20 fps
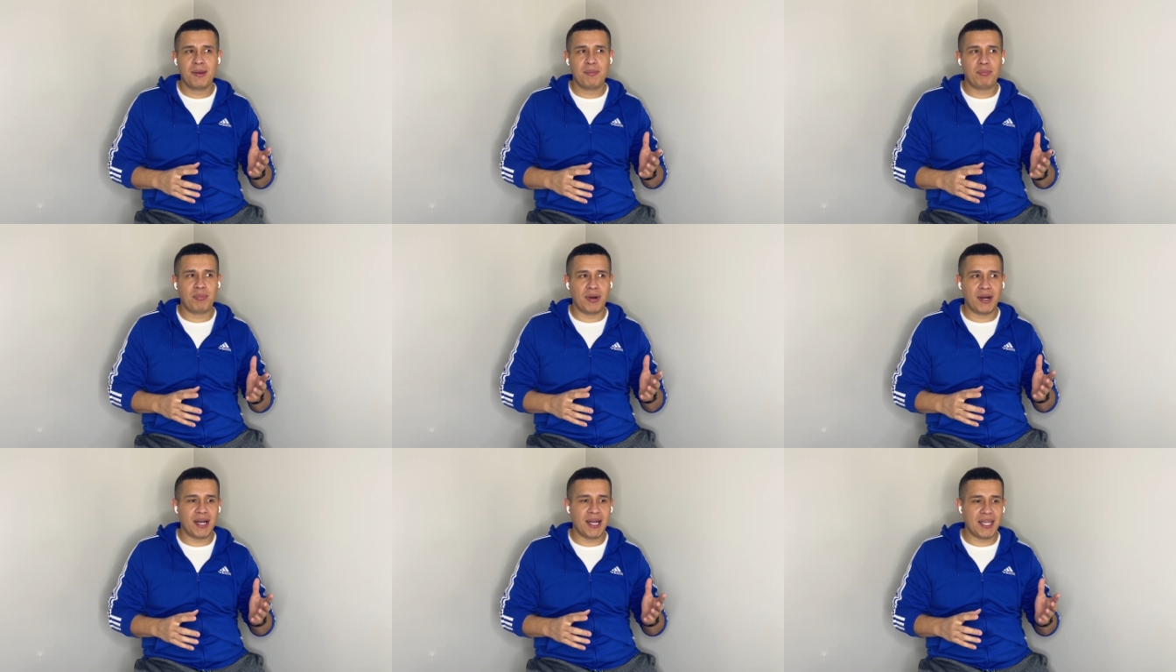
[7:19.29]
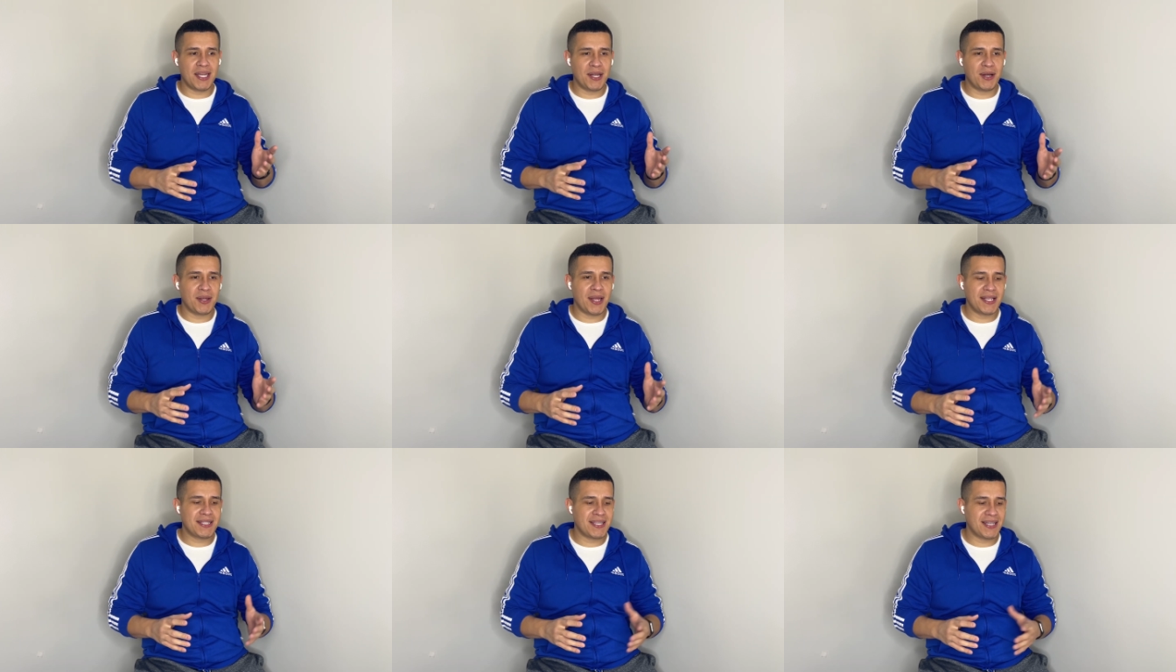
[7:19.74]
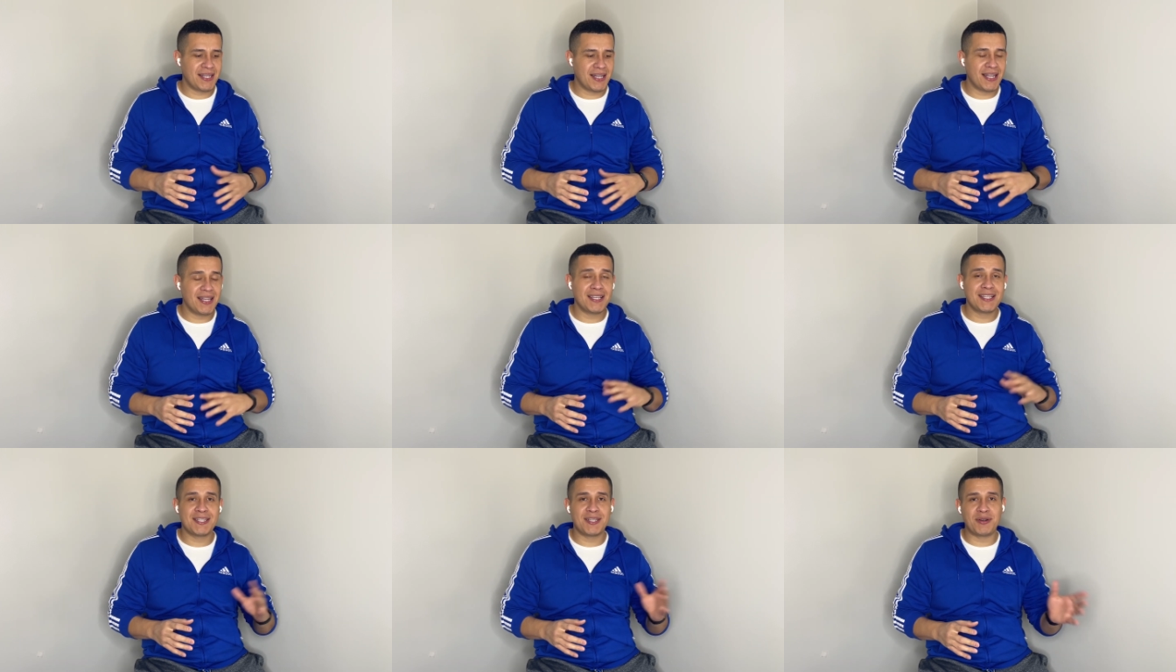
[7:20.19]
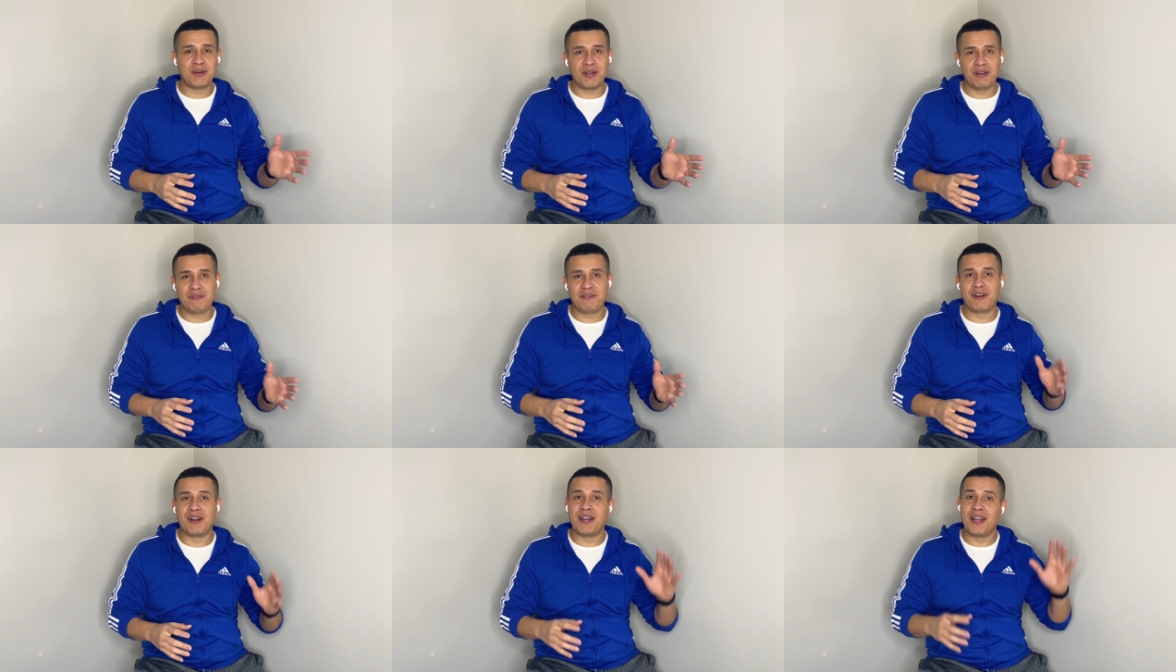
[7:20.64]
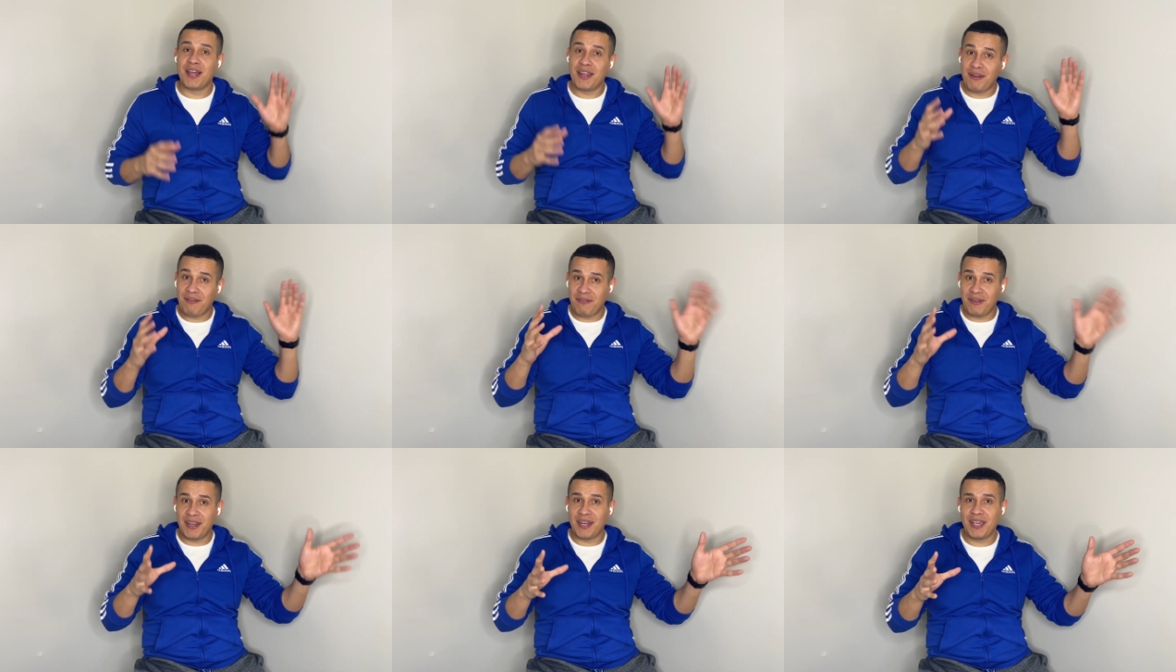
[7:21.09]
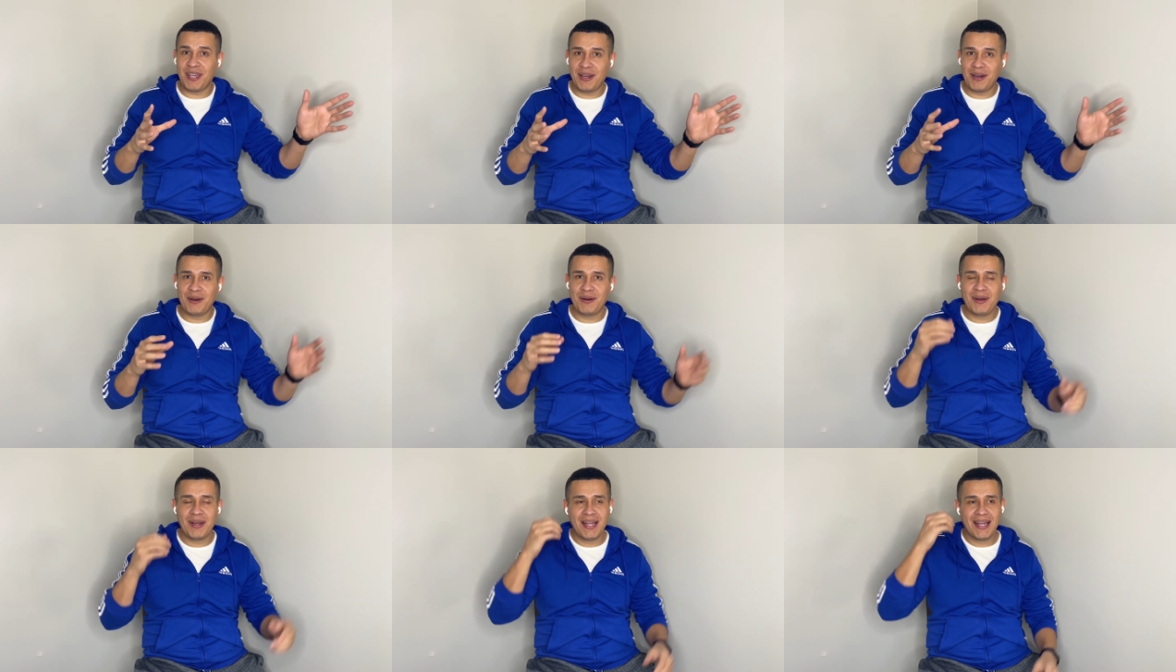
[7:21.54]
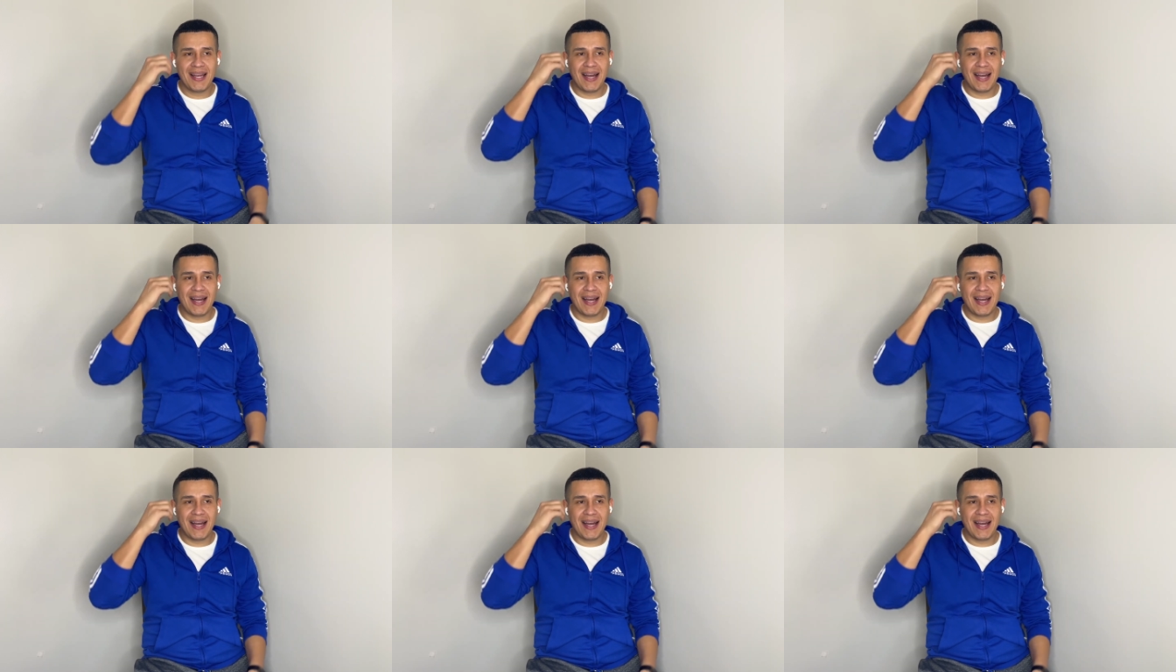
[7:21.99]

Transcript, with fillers: But you know, that's another story for another video.